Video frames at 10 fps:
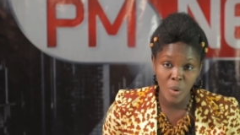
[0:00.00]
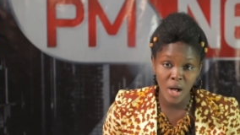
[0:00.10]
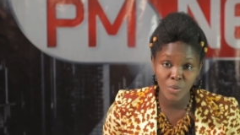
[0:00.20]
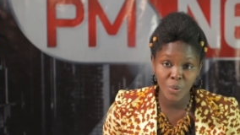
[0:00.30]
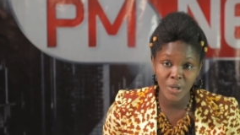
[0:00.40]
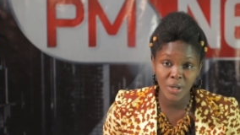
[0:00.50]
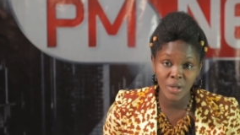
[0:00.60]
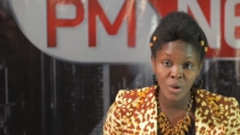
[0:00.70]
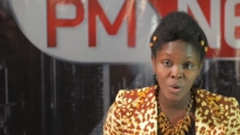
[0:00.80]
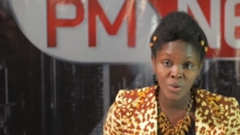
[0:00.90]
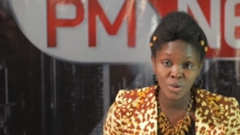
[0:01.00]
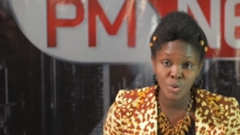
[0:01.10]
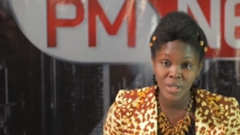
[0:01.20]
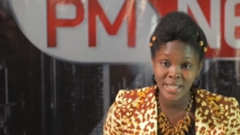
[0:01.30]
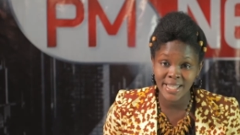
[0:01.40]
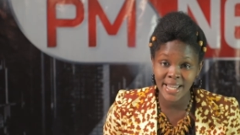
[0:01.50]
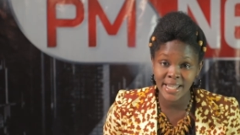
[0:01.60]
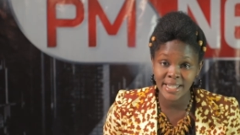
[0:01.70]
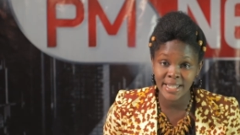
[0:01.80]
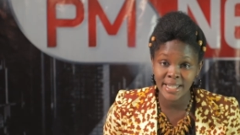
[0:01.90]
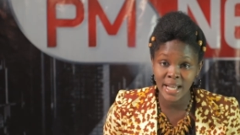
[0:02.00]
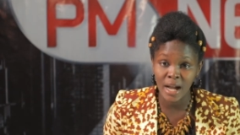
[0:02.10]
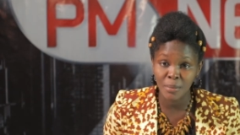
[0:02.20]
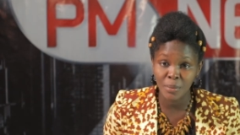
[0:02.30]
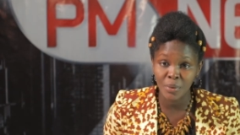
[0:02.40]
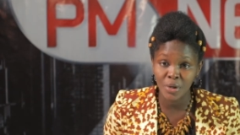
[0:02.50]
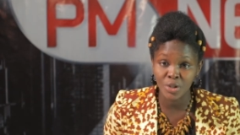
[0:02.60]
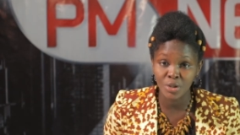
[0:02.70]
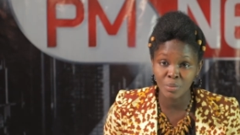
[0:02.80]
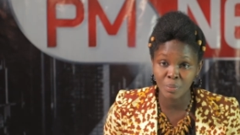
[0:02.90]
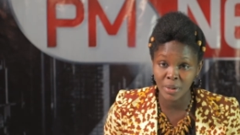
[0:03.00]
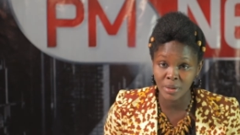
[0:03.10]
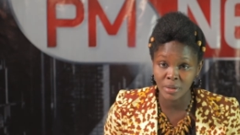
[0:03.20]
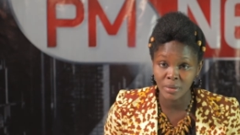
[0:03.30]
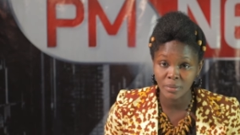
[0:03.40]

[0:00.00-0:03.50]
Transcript: while working on the 2018 appropriation bill.